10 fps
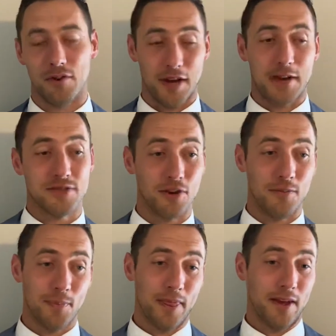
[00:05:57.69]
Okay,
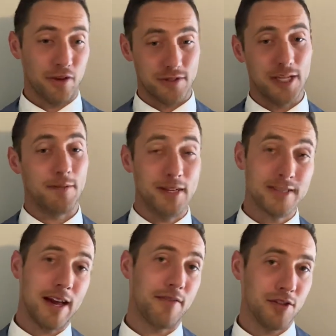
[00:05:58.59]
so your team needs
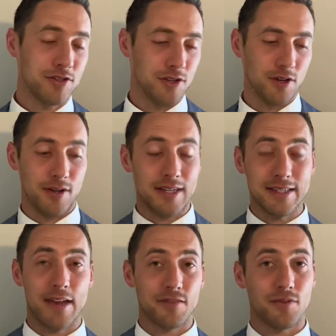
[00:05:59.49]
to have the engineer, it needs to
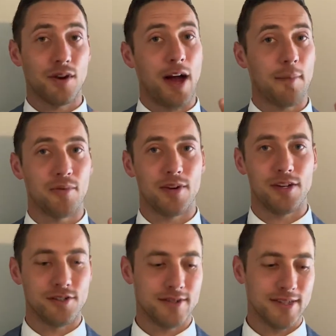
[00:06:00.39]
have someone in
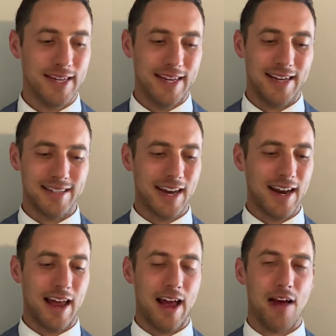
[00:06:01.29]
operations, it's got to
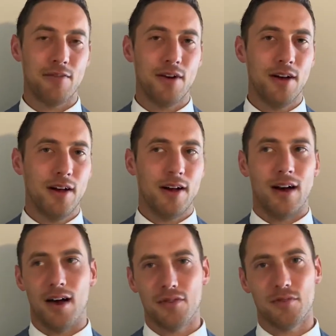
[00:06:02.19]
have
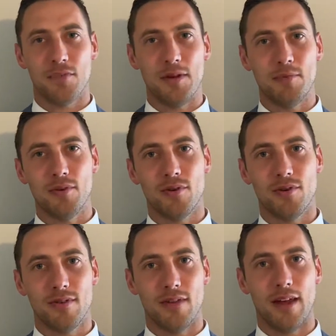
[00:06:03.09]
other
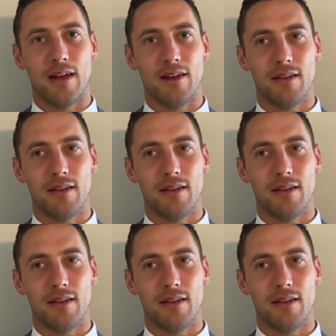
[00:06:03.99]
people that,